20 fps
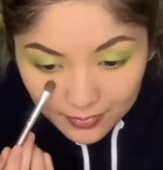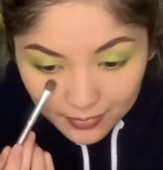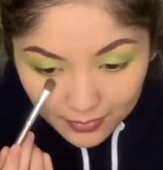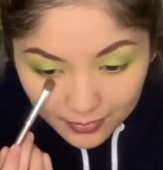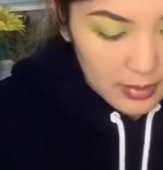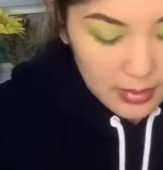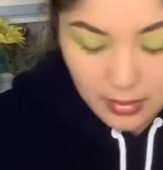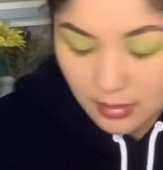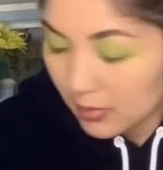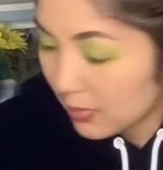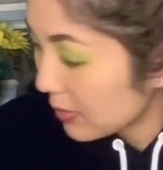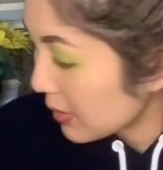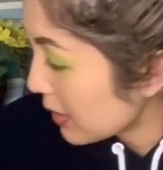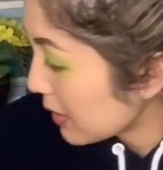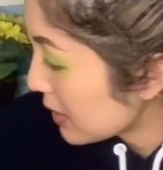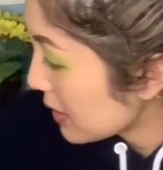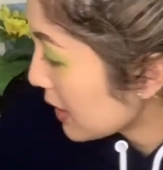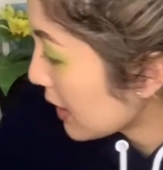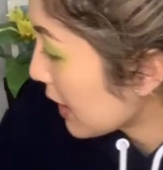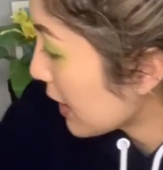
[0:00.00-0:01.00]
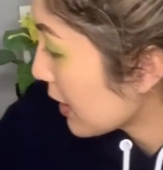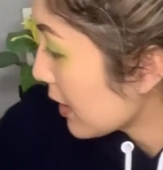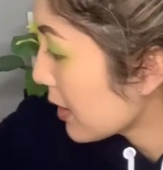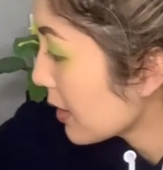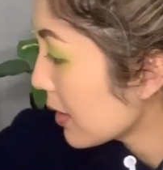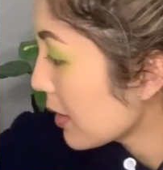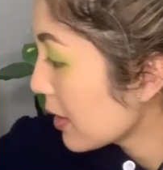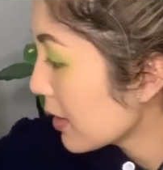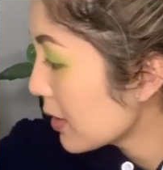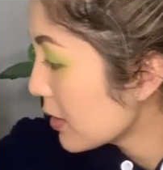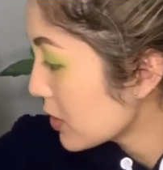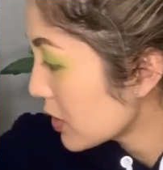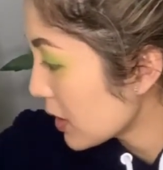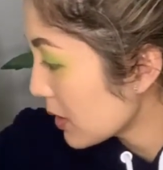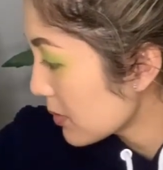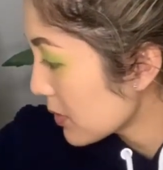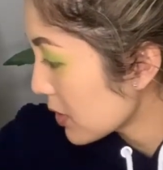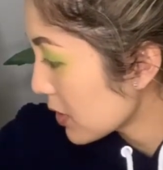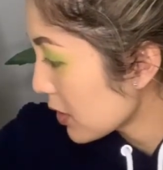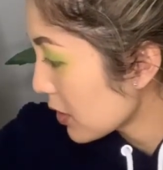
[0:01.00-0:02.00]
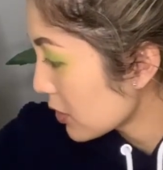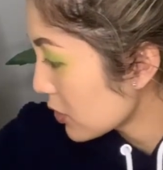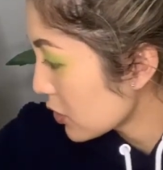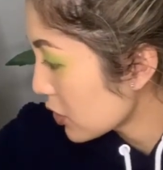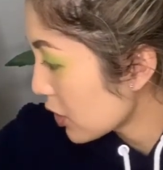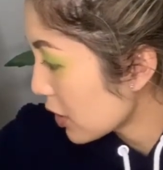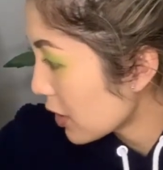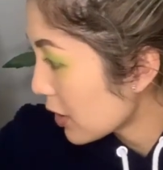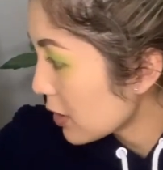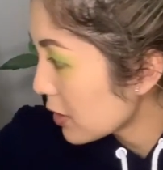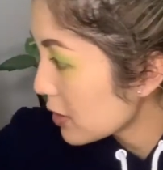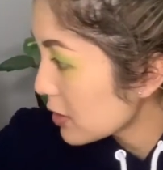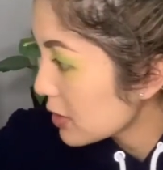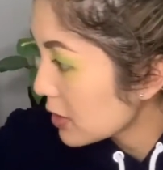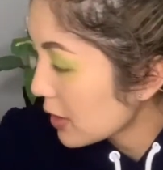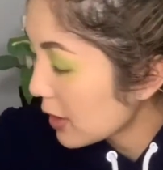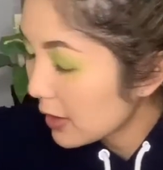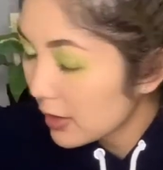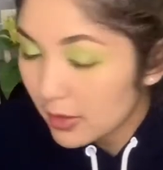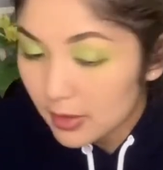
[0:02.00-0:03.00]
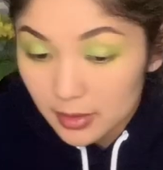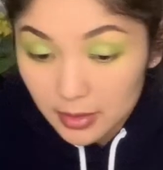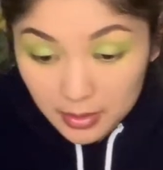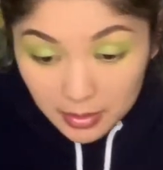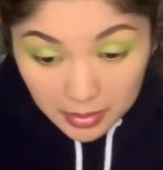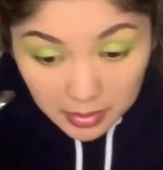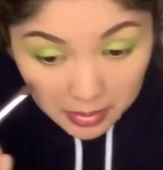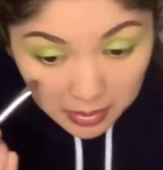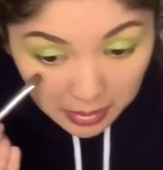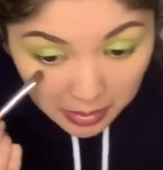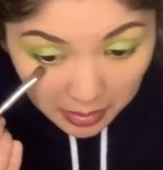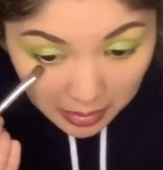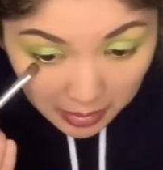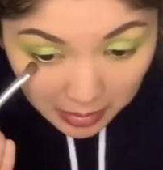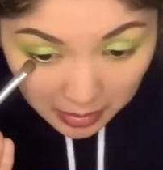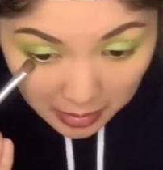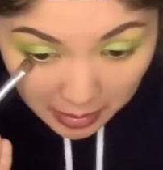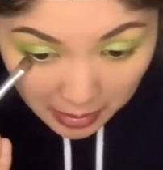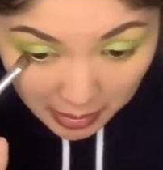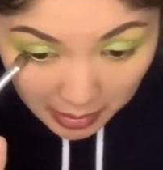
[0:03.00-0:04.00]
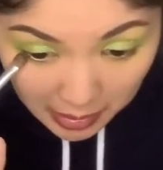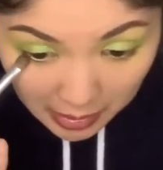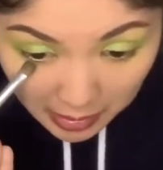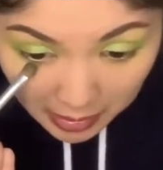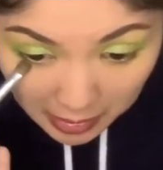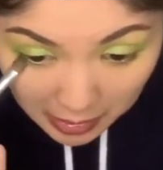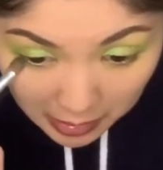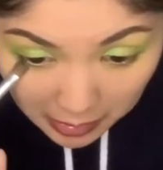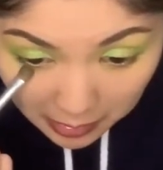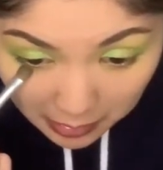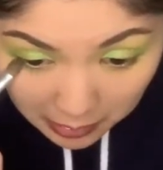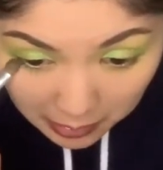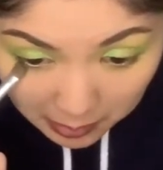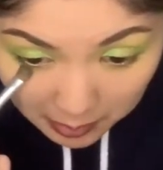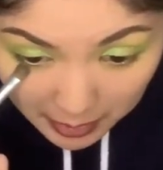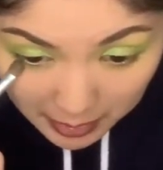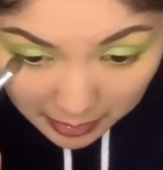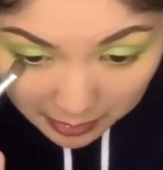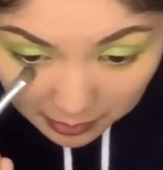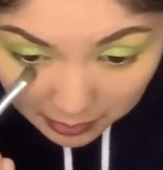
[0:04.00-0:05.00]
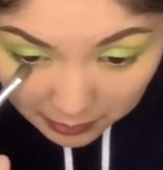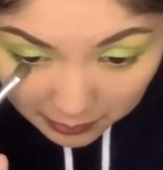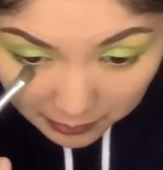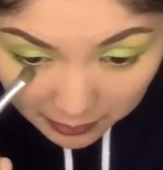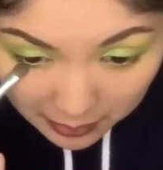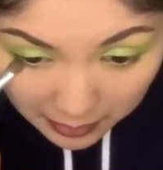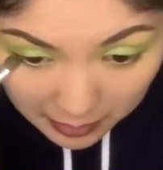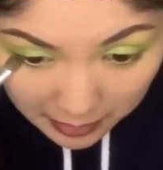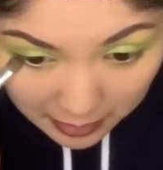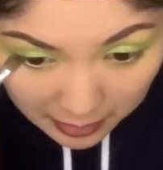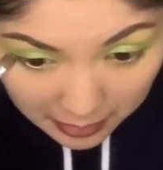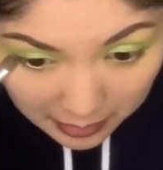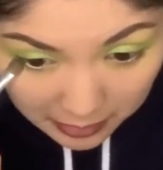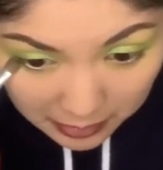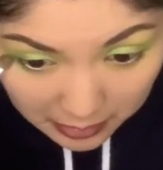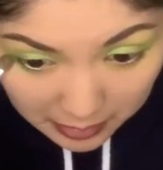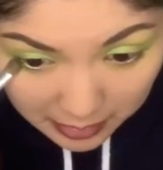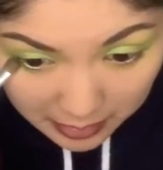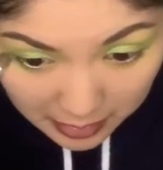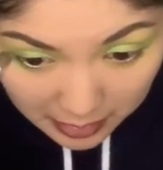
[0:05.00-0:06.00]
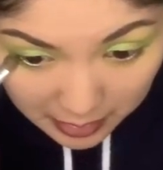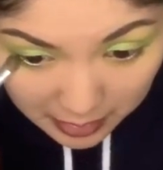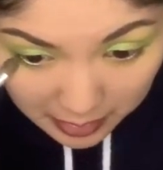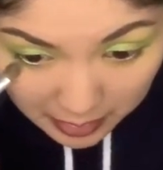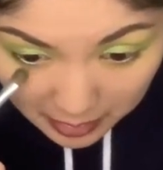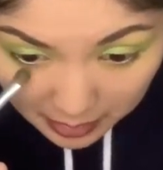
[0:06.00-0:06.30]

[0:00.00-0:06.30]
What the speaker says: And I'm going to take the XJamesCharles color, go back over underneath.